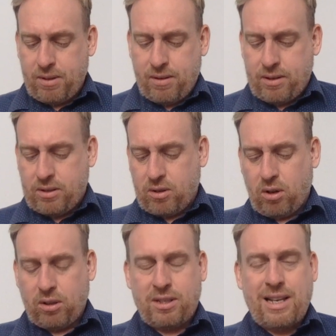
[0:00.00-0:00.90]
This is
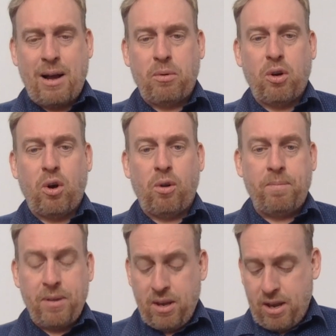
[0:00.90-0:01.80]
called a sound hole,
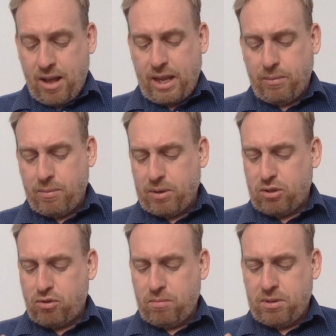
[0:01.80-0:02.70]
and then when we
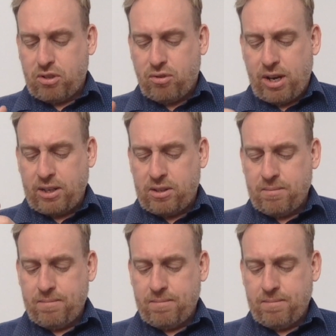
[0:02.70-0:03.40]
strum the strings,